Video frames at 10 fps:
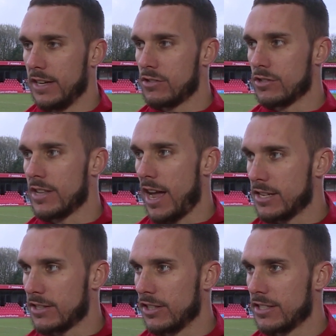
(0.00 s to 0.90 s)
And it's just
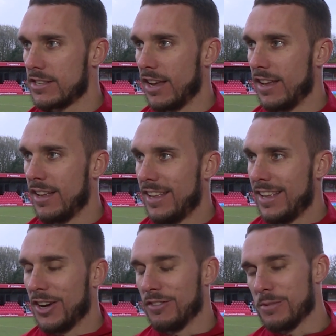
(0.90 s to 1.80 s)
nice that uh,
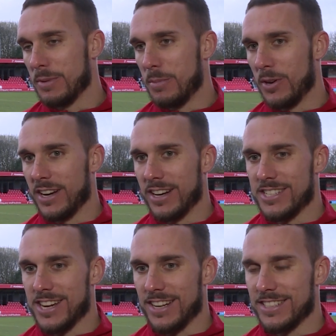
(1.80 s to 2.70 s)
obviously me and Pondy had
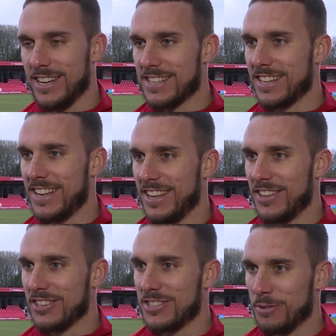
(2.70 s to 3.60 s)
a chat yesterday
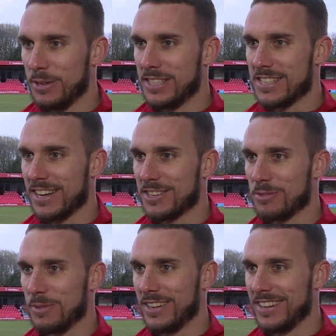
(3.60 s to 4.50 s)
that uh, we need to take
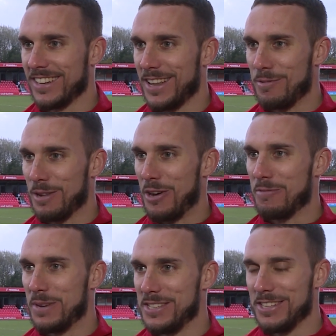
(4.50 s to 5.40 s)
some of the, the limelight
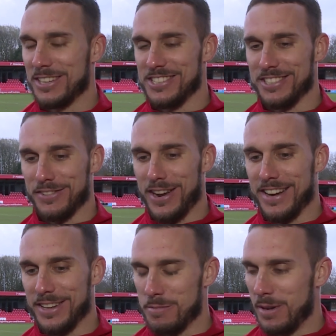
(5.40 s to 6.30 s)
off Pidgey because he's
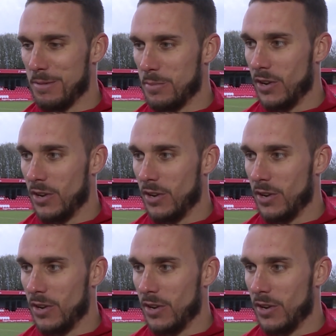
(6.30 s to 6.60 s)
flying at the minute.